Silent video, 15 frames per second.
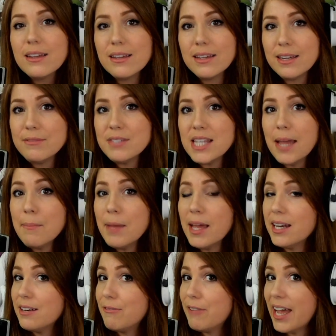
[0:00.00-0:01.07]
gives them
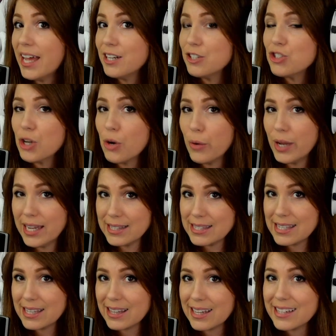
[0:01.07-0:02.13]
an advantage going
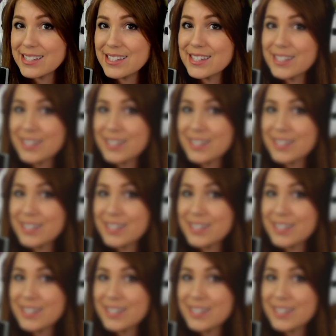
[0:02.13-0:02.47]
into this.